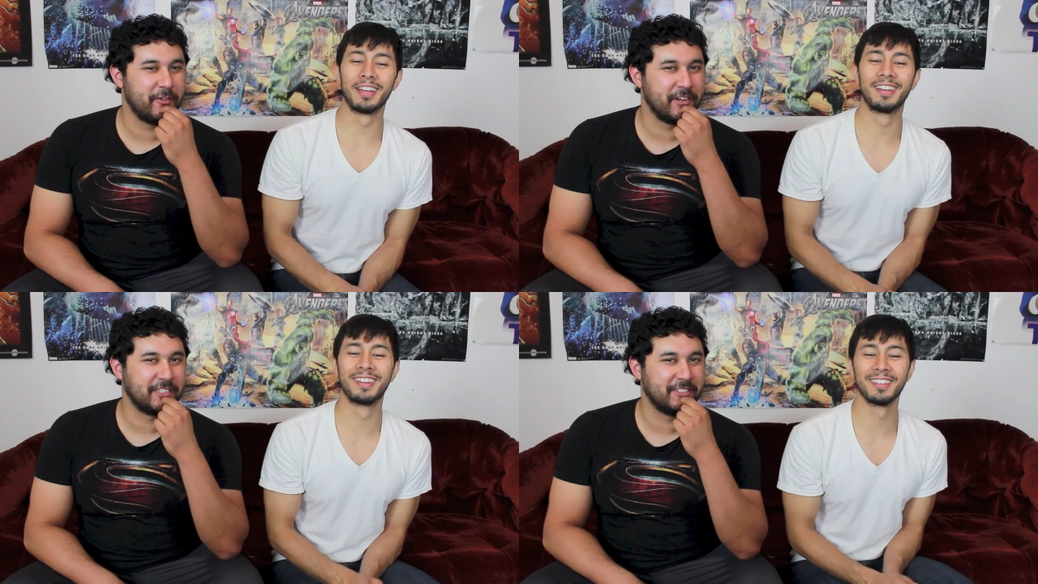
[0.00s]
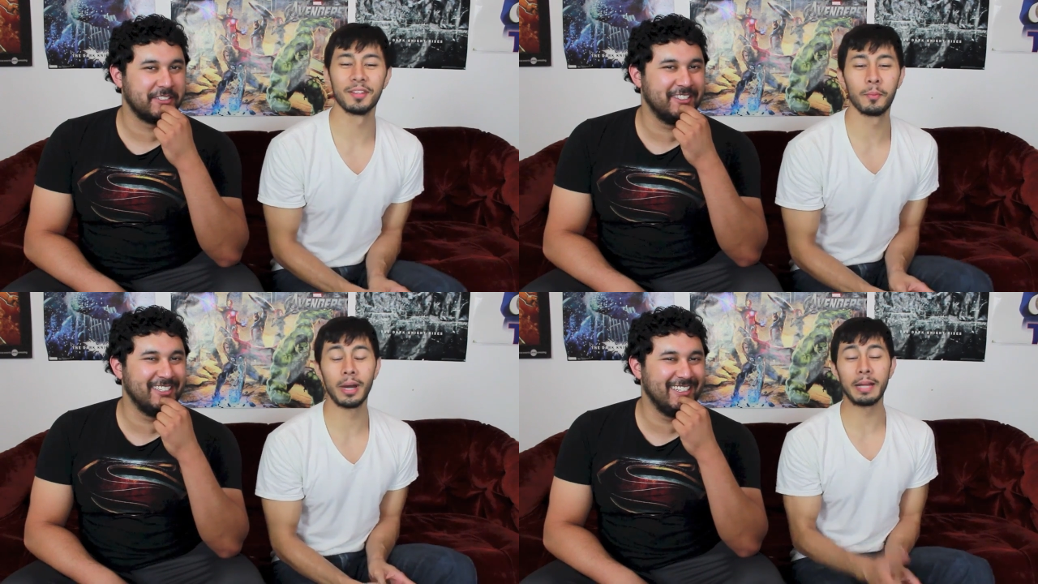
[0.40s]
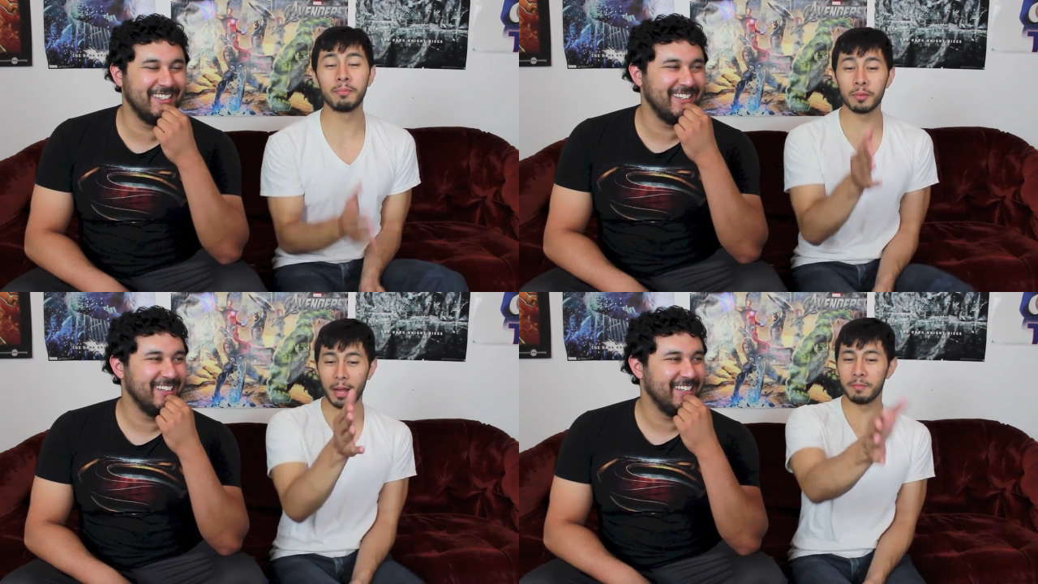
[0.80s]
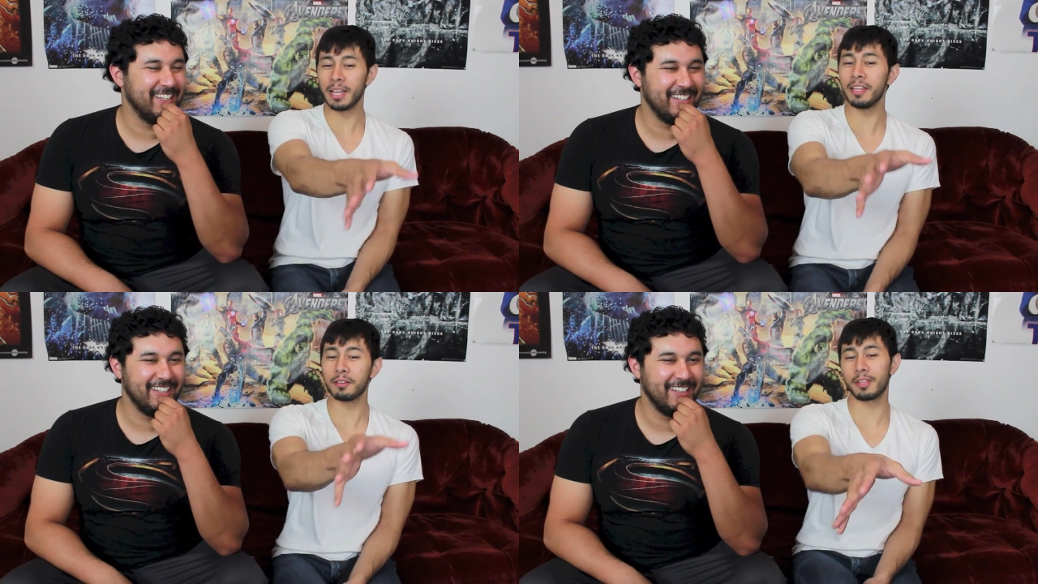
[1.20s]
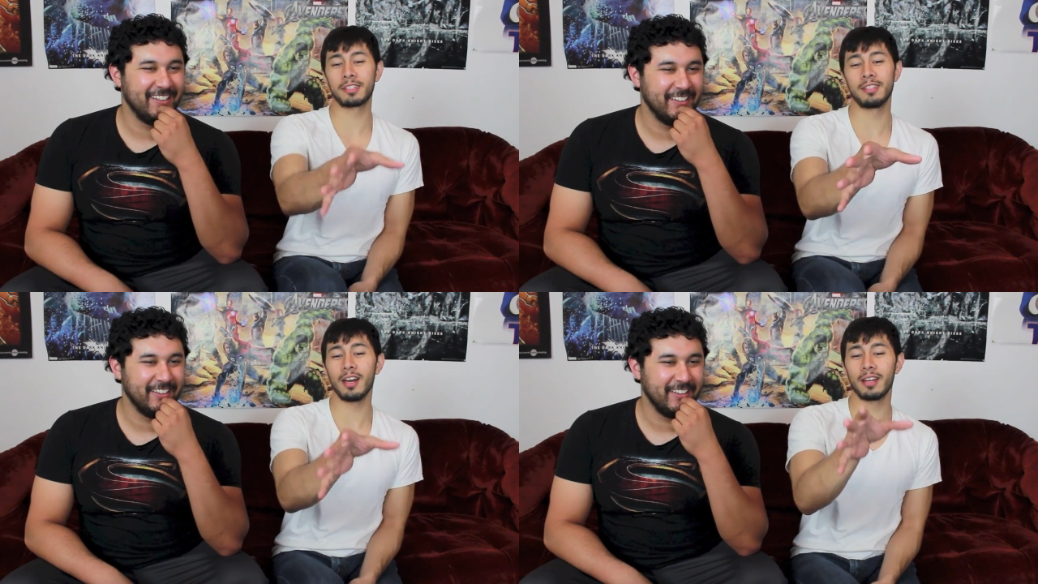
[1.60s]
Speaker 1: racist. no, but I'm telling you,
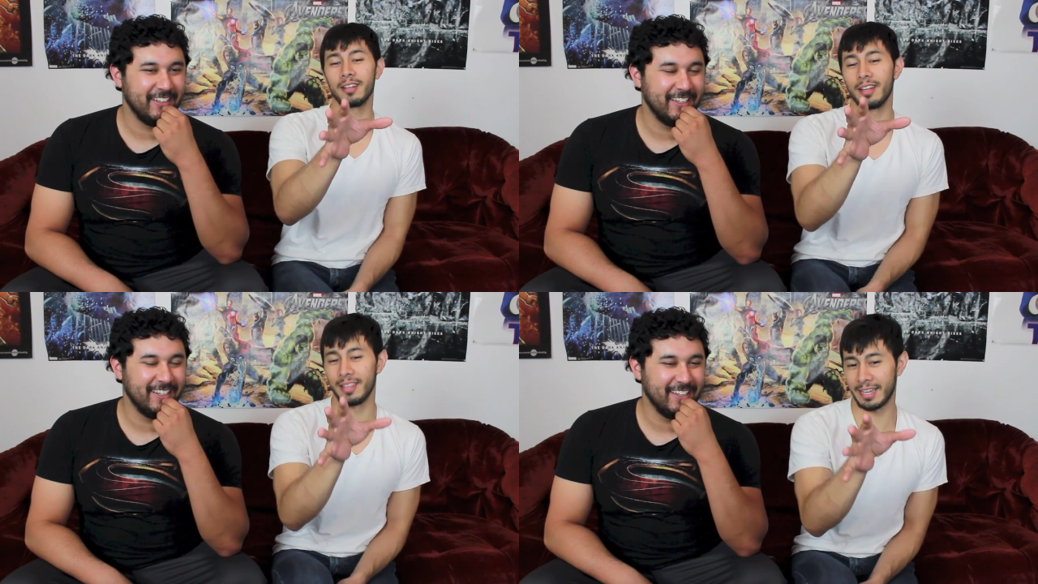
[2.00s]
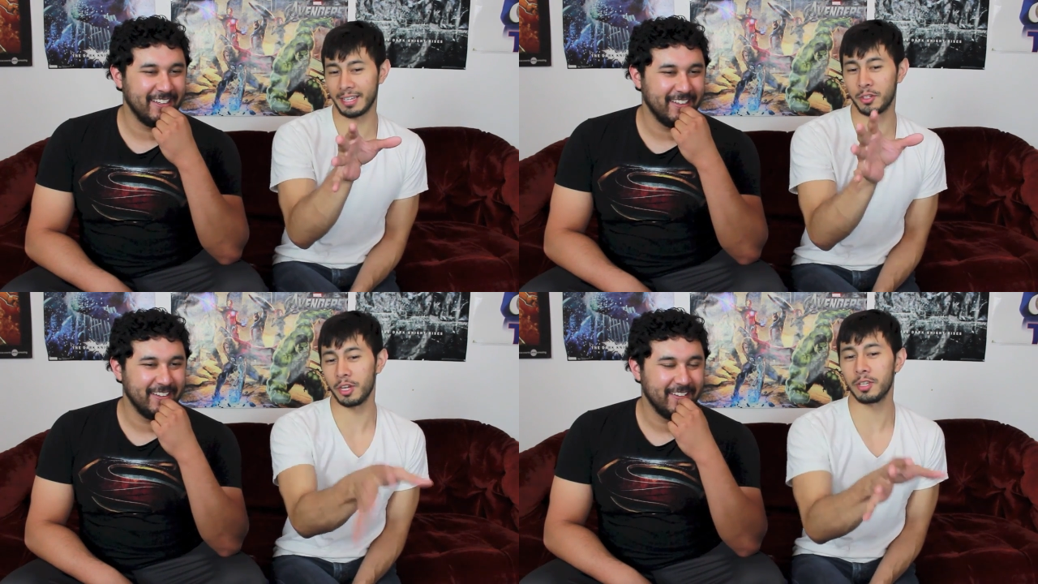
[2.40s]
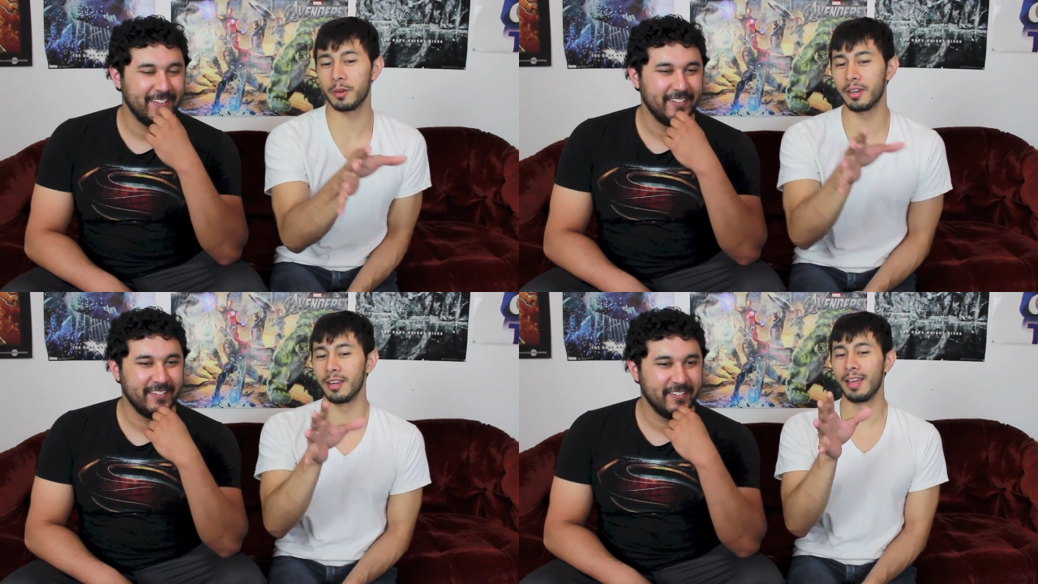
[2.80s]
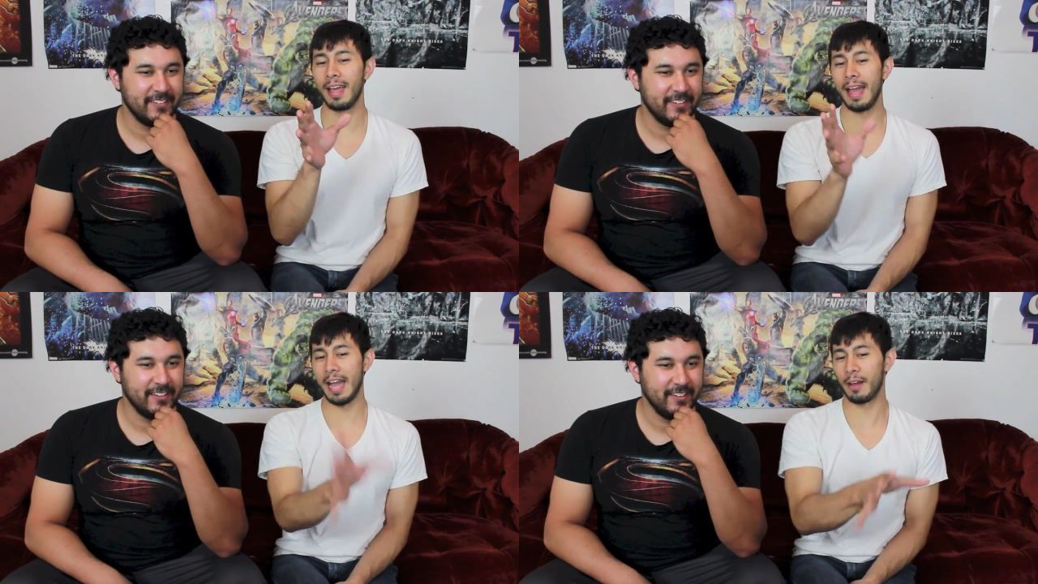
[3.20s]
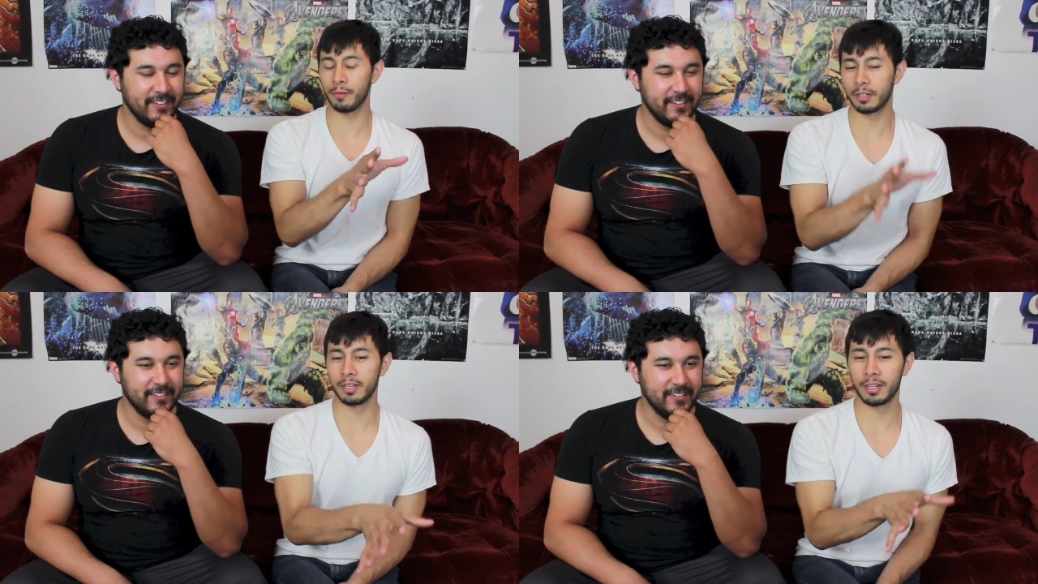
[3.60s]
that's not a, like a genuine
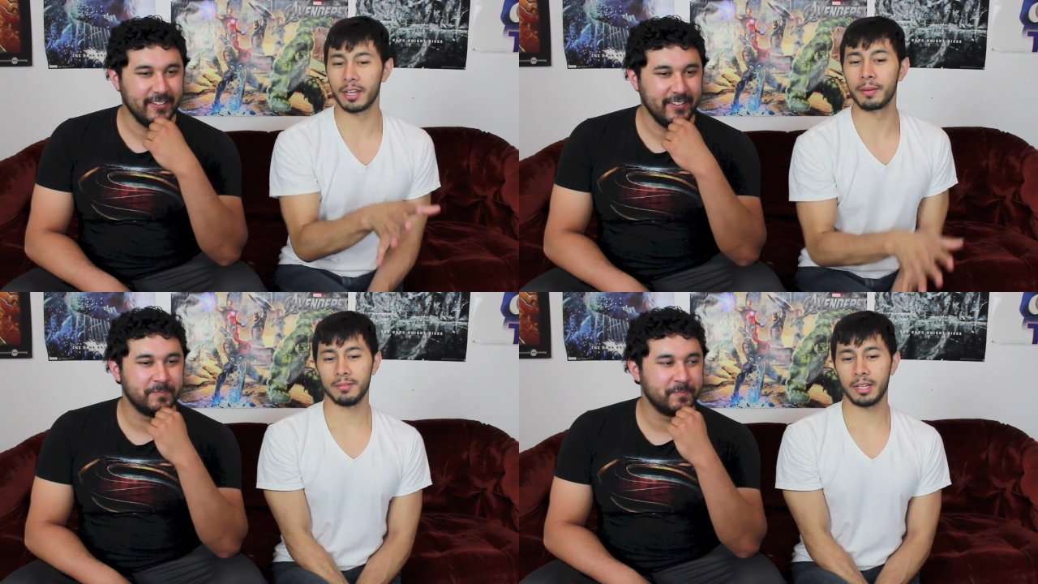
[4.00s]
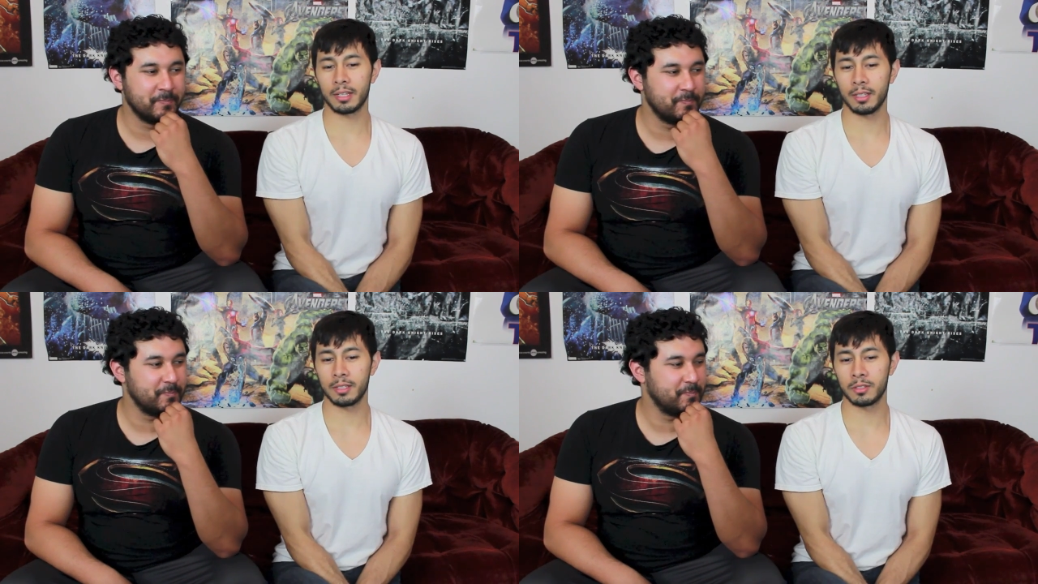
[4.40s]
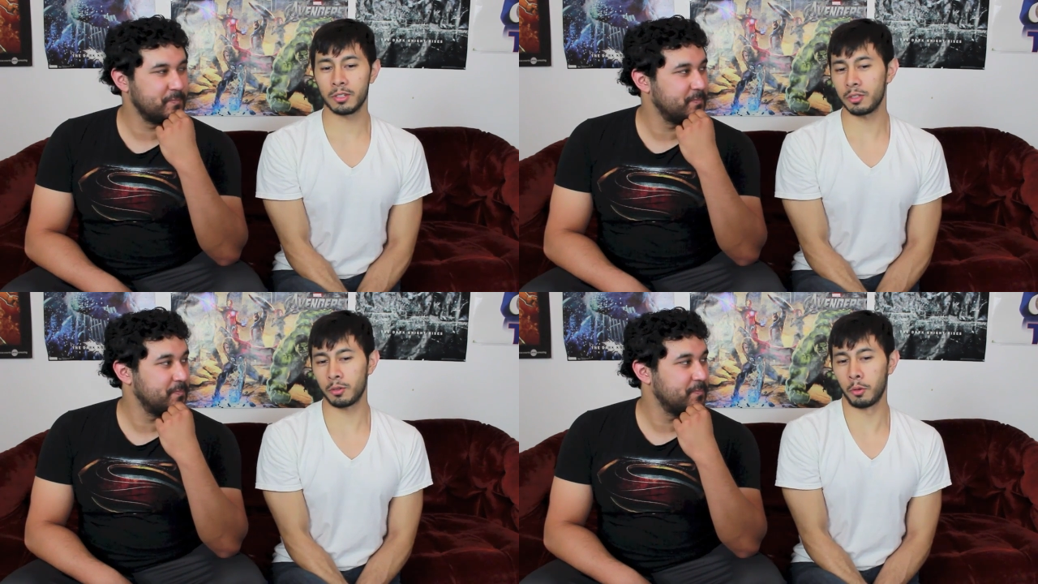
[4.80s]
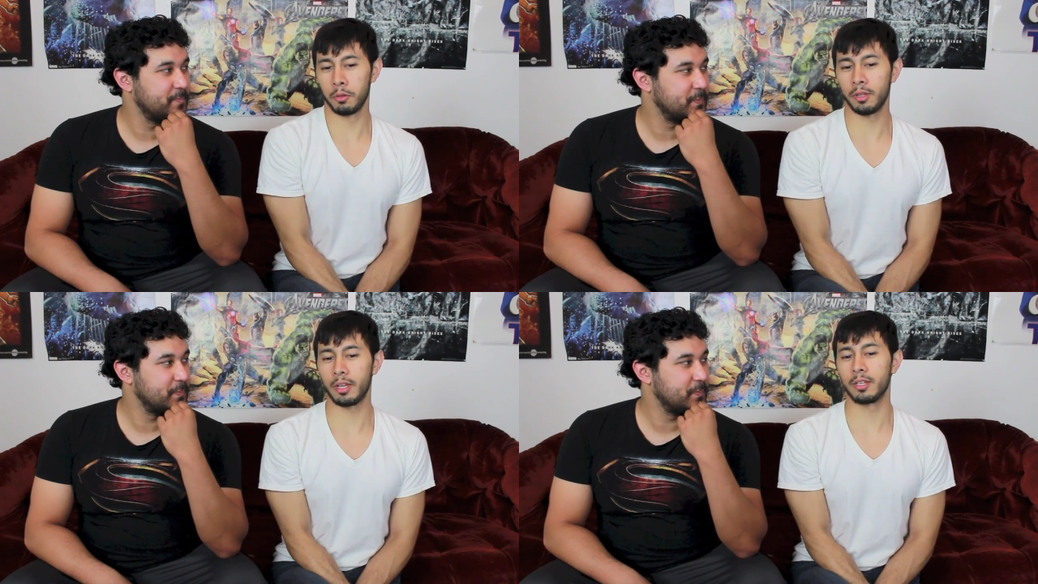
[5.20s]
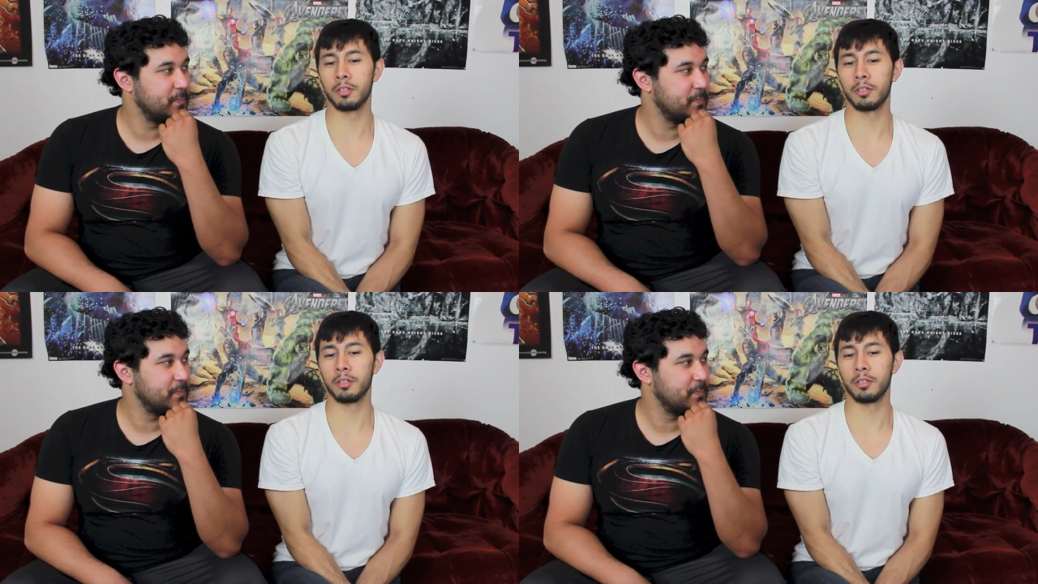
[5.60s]
African name. Like that's just a cool like